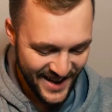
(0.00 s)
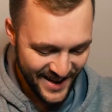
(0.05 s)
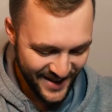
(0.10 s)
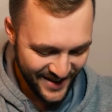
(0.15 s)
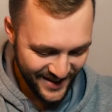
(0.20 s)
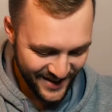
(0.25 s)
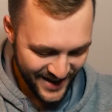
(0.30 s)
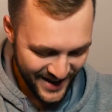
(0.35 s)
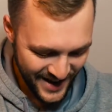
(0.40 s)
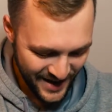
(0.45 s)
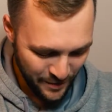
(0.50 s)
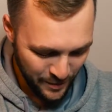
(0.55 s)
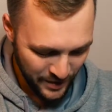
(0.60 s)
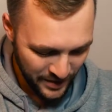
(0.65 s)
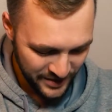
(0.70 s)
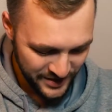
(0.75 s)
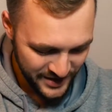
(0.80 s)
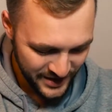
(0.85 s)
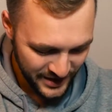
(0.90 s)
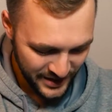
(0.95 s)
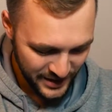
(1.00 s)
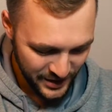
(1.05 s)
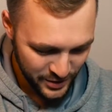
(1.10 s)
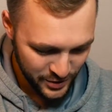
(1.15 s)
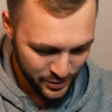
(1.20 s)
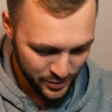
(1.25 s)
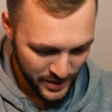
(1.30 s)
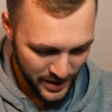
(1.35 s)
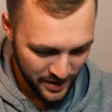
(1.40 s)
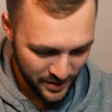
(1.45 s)
All right, Willson
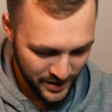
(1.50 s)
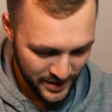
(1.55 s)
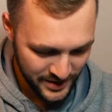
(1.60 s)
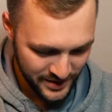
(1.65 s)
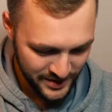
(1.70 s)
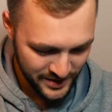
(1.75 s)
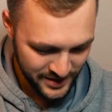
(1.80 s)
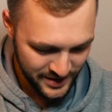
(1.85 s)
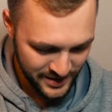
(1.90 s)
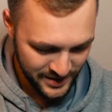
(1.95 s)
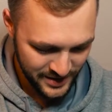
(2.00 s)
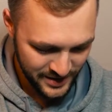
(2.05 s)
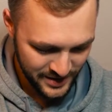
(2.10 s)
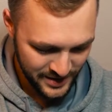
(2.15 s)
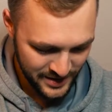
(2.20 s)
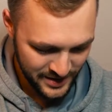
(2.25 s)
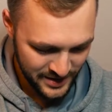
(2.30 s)
Contreras,